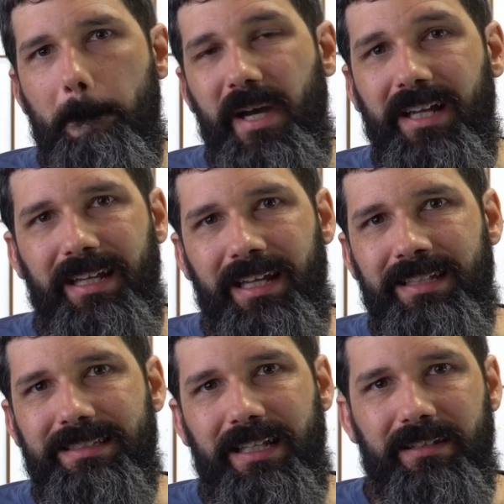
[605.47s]
but
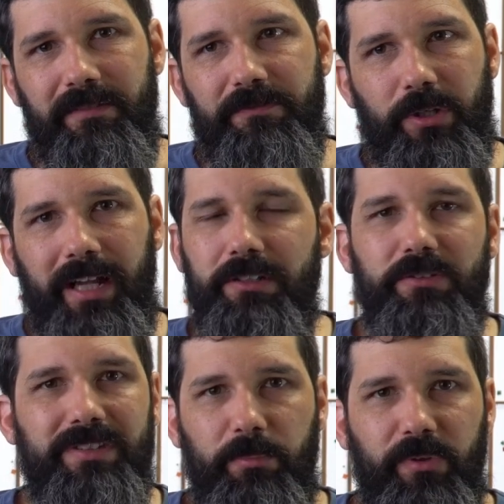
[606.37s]
instead of trying to
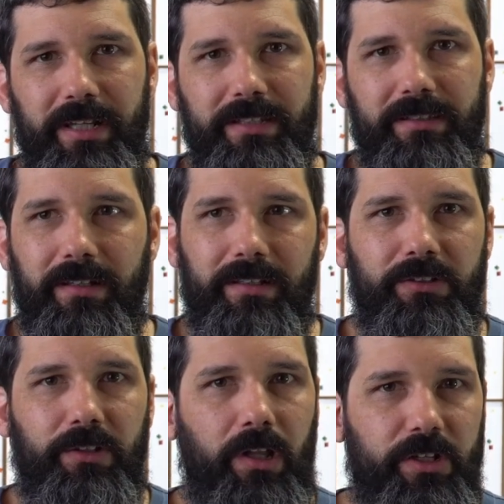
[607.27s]
separate
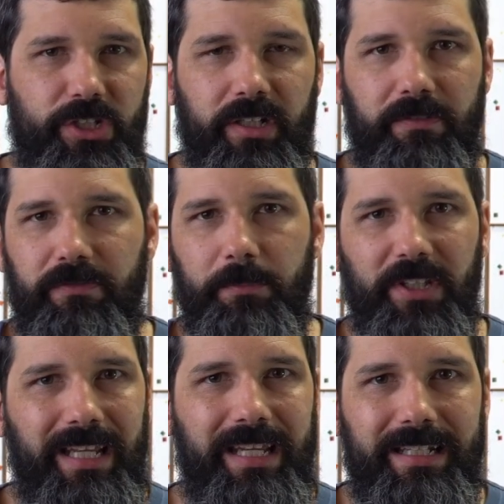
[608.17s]
the logic from the
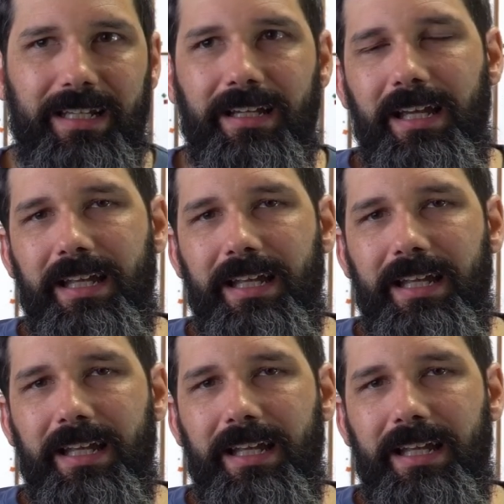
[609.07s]
data,